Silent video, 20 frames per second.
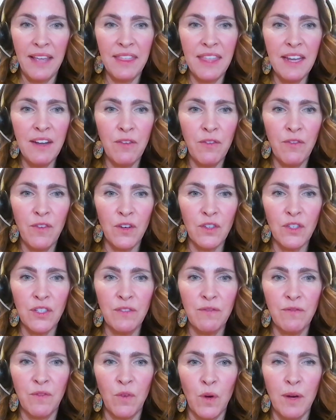think first
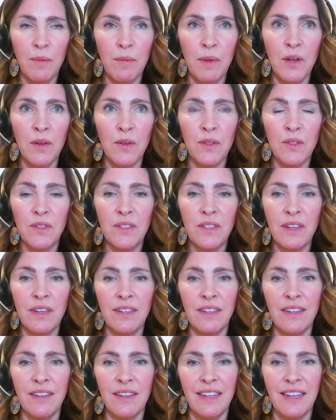and foremost,
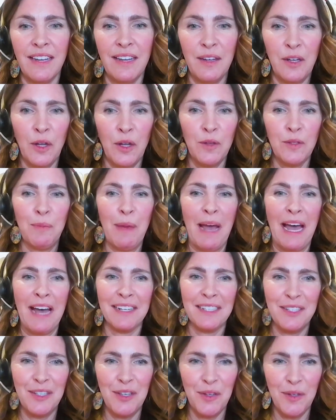it goes
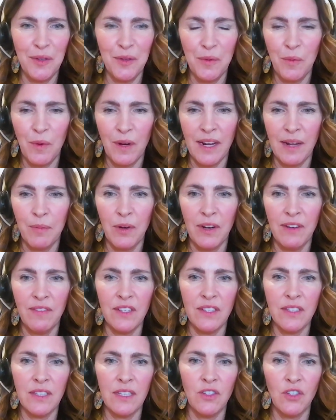back to what I
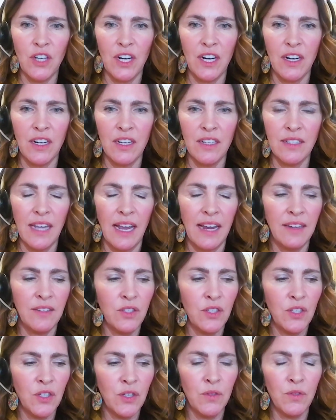previously shared is
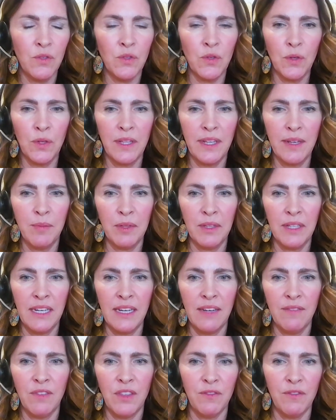I do truly
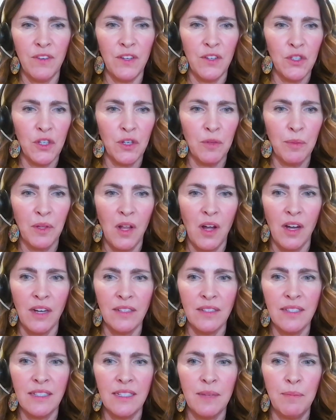believe the future
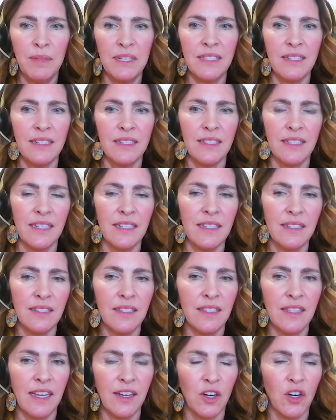belongs to
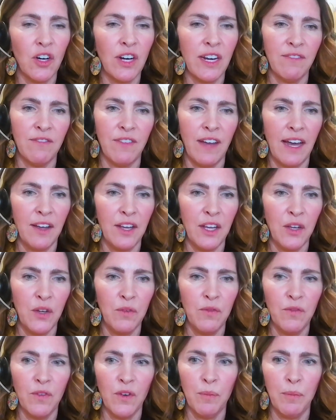businesses that create
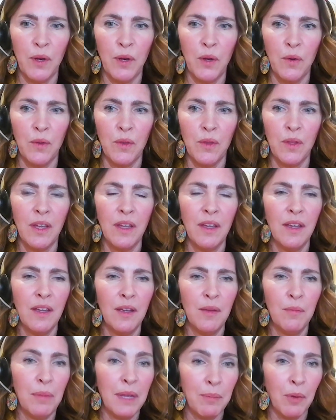value for both
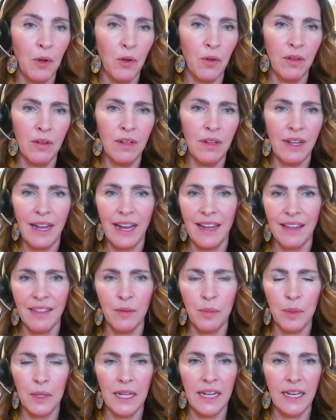people
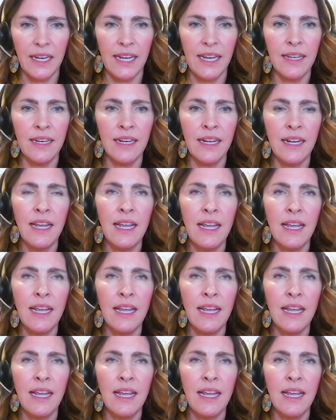and the planet.